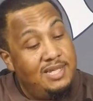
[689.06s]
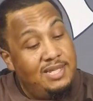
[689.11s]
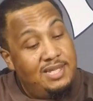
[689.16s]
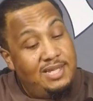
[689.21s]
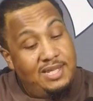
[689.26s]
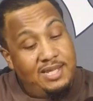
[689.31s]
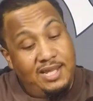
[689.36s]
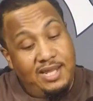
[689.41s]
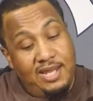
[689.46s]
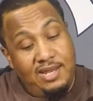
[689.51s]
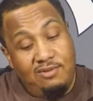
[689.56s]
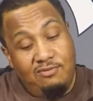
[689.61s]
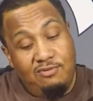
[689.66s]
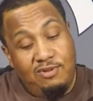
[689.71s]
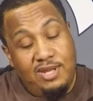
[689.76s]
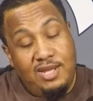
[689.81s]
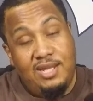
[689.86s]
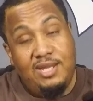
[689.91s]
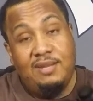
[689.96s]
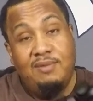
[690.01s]

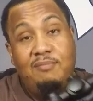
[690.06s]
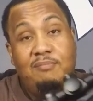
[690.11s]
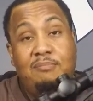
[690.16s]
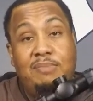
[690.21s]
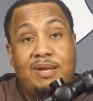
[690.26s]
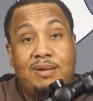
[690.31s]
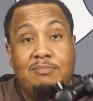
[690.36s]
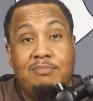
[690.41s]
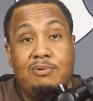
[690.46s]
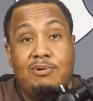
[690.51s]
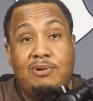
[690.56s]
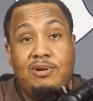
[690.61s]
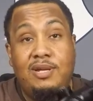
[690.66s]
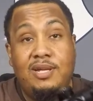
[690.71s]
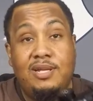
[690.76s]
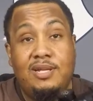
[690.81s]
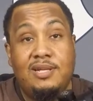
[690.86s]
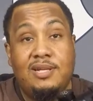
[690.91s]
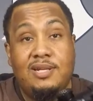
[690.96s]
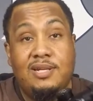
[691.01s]
Henry Big Boy
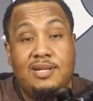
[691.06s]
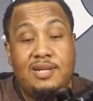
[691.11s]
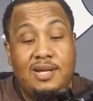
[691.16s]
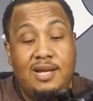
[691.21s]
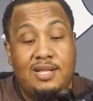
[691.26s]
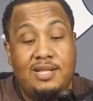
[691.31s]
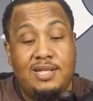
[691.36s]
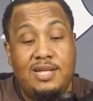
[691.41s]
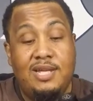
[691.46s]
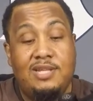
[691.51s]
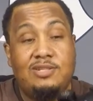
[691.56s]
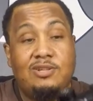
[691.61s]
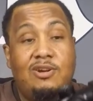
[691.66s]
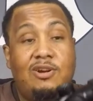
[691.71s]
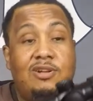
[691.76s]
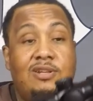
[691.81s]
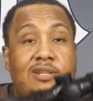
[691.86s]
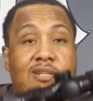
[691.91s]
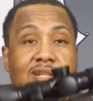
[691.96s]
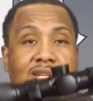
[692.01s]
color case
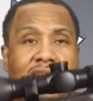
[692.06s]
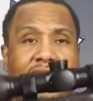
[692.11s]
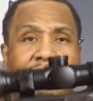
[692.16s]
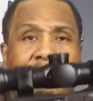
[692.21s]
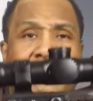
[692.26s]
hardened. Yeah, I wanted to